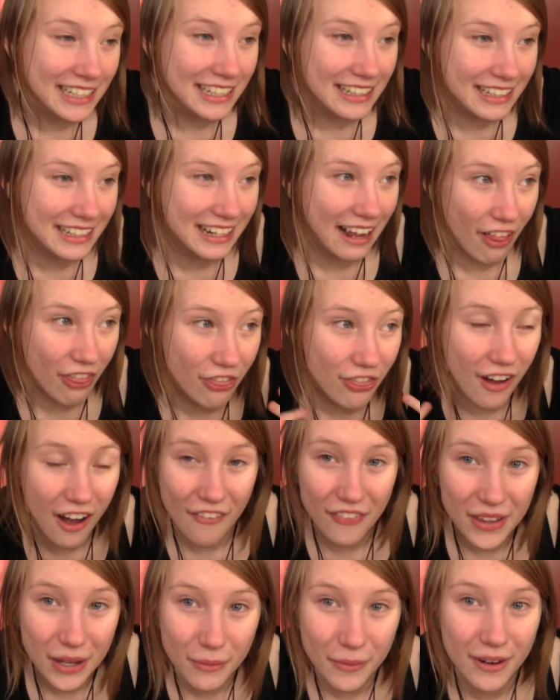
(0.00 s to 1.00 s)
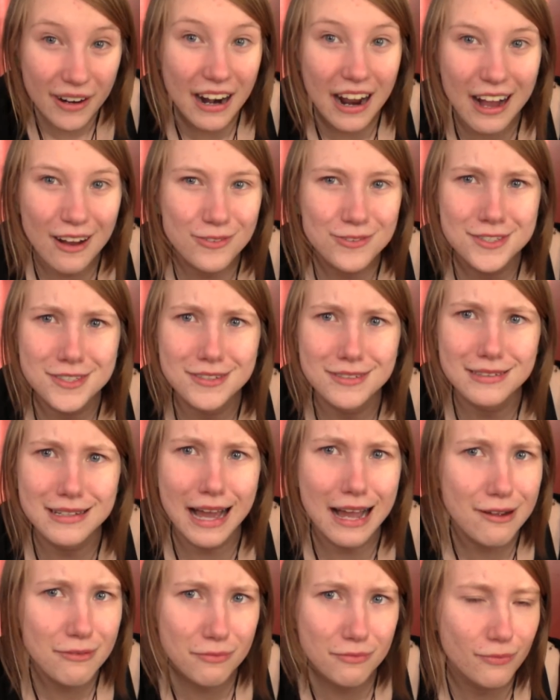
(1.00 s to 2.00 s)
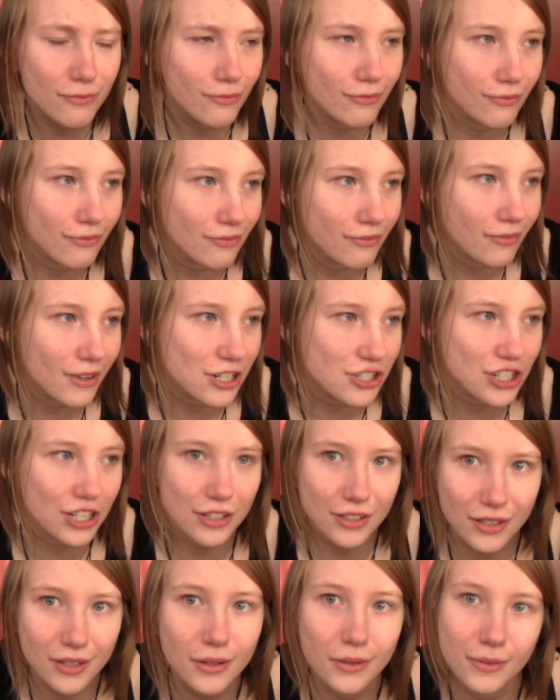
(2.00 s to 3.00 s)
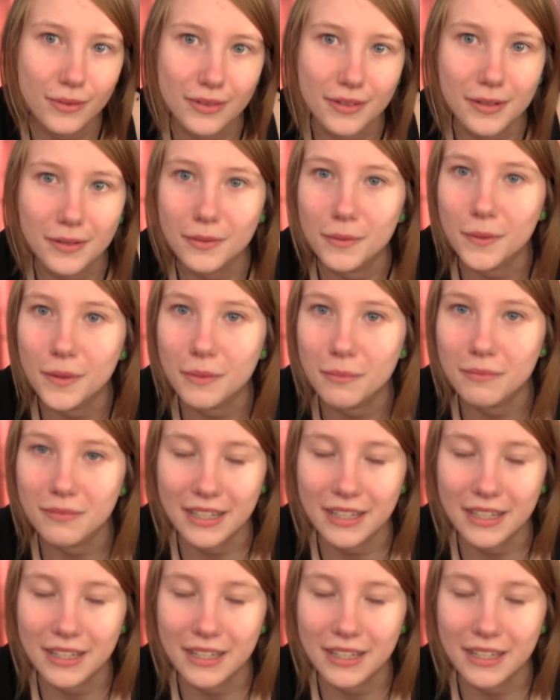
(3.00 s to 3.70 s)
Like, I thought they were. I wish I could go on their North,